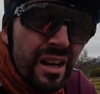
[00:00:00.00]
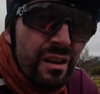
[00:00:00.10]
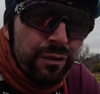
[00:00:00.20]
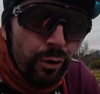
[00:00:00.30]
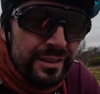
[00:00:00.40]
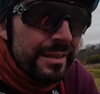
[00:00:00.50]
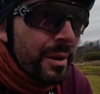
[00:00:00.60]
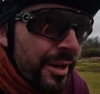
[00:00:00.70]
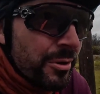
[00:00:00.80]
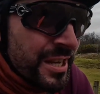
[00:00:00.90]
14
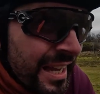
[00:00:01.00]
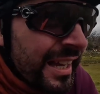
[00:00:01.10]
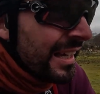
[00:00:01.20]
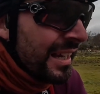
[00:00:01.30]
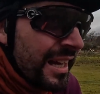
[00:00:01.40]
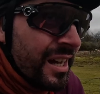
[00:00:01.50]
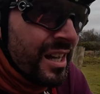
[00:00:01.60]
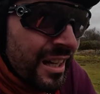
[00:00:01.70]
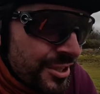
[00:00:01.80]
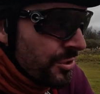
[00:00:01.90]
miles.
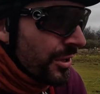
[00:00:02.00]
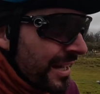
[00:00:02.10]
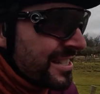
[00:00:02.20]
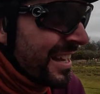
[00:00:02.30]
Let's do this.